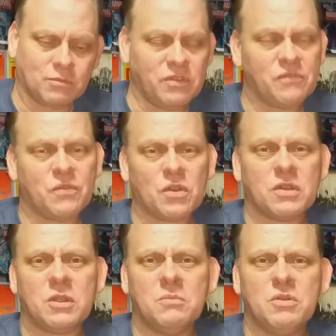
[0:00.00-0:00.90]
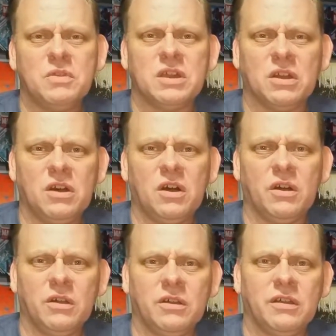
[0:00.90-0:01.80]
Wasn't far into the movie at
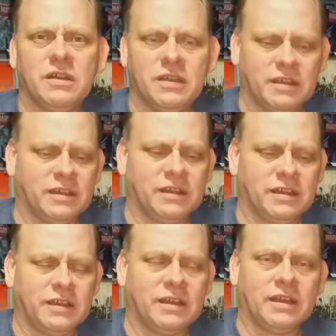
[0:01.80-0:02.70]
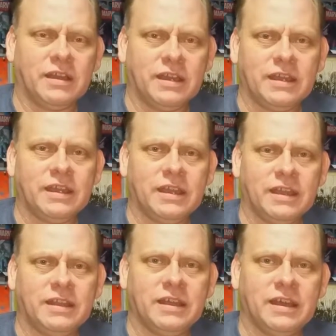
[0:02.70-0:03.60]
all.
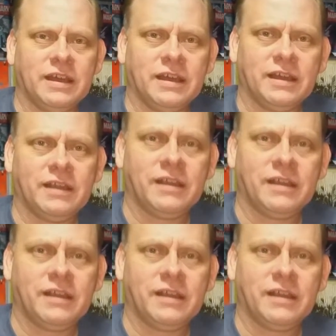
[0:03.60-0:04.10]
And uh,